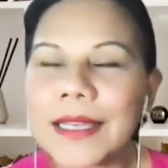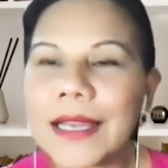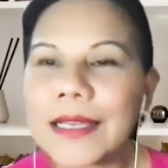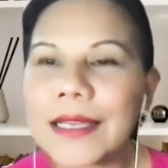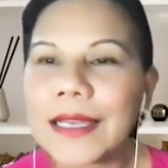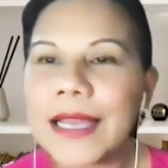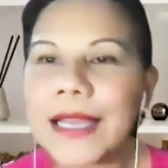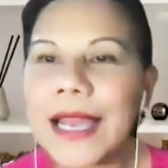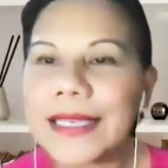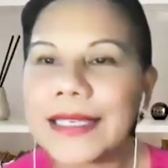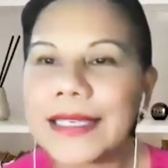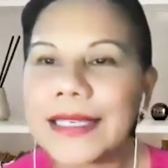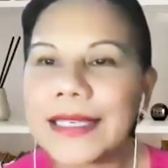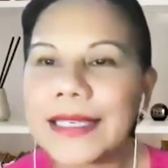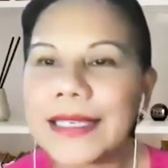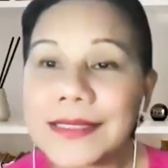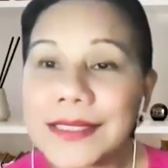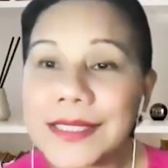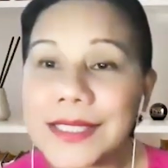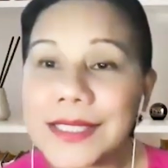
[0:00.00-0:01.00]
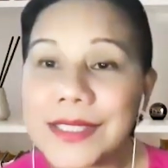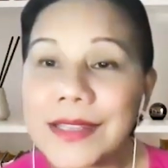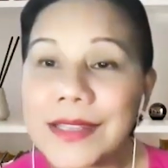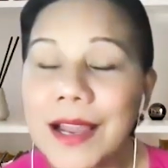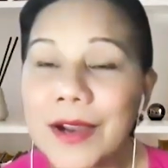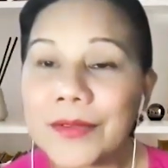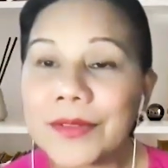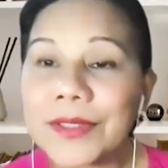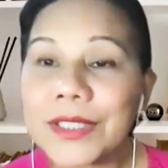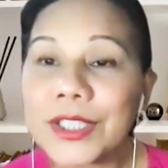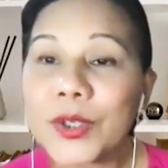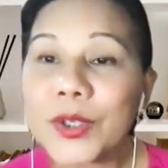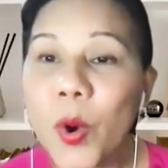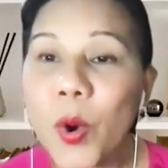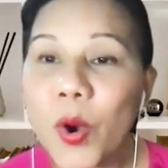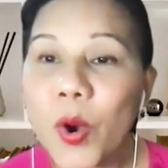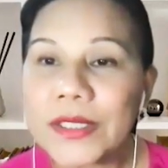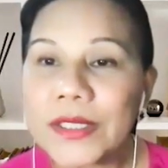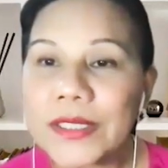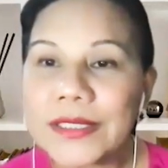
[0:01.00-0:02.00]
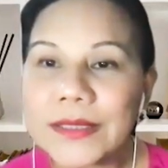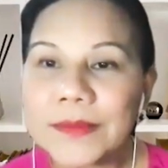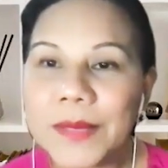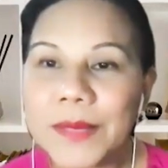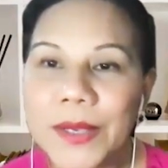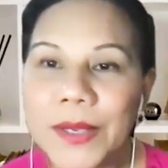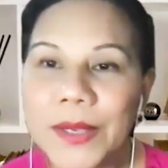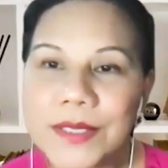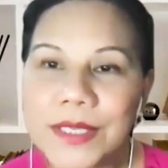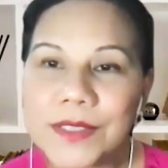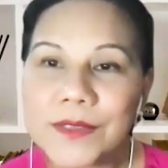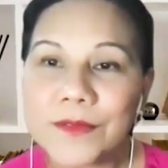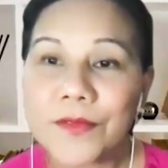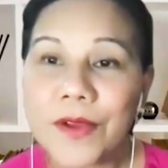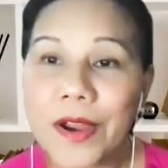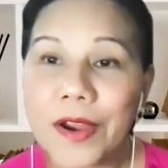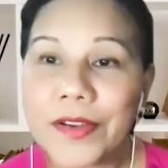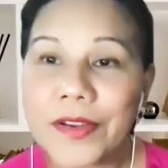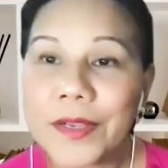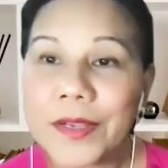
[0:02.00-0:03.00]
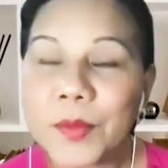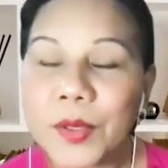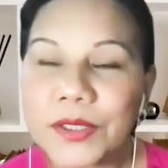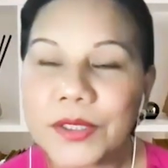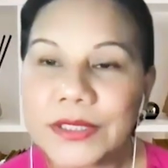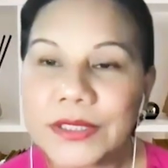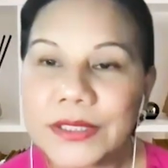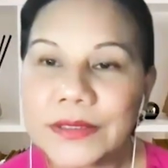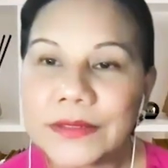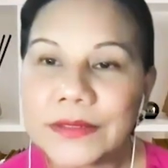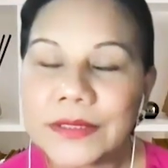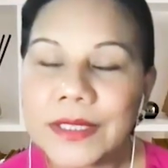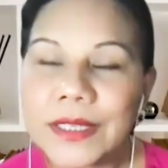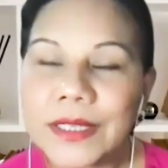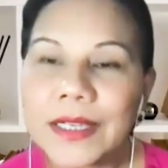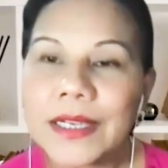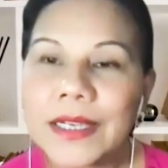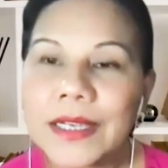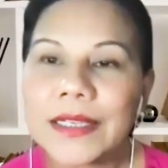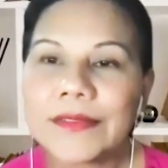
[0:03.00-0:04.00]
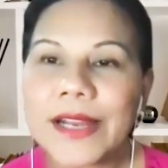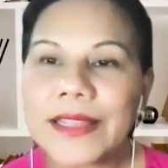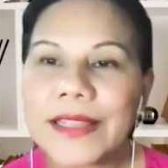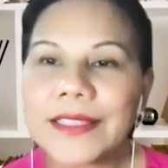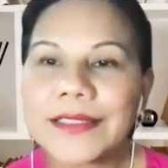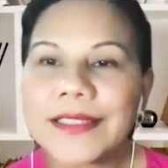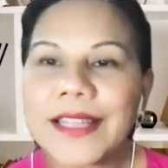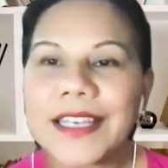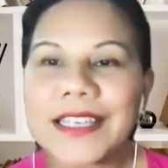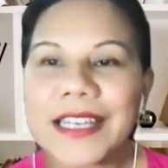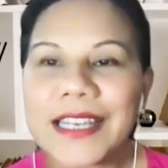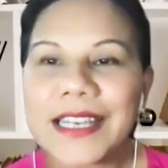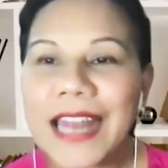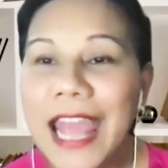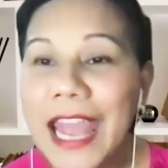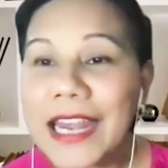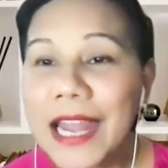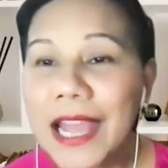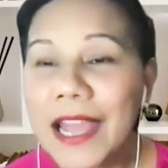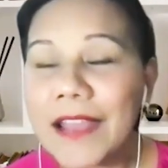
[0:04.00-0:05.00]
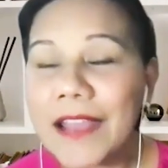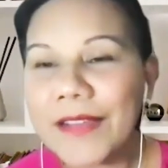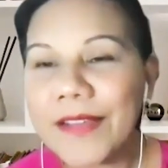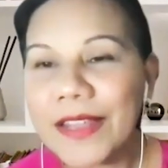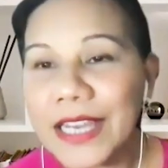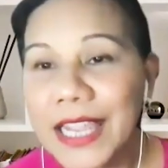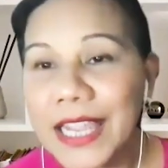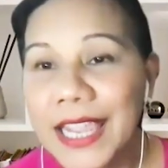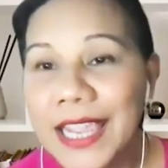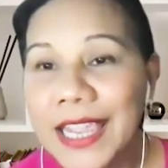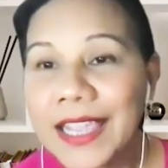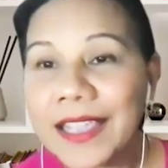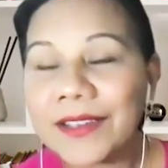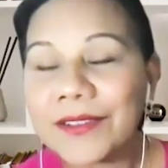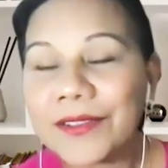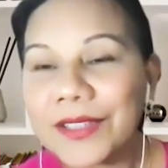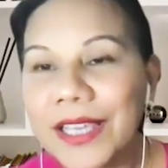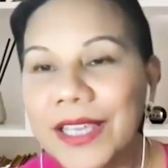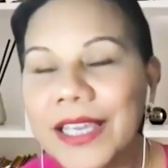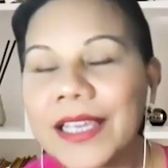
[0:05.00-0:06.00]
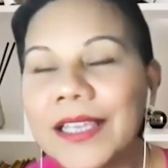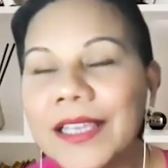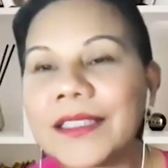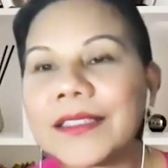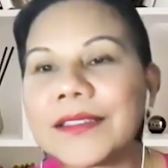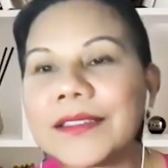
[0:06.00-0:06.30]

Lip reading: highlighted just now, the core needle biopsy is very important rather than an FNA, okay,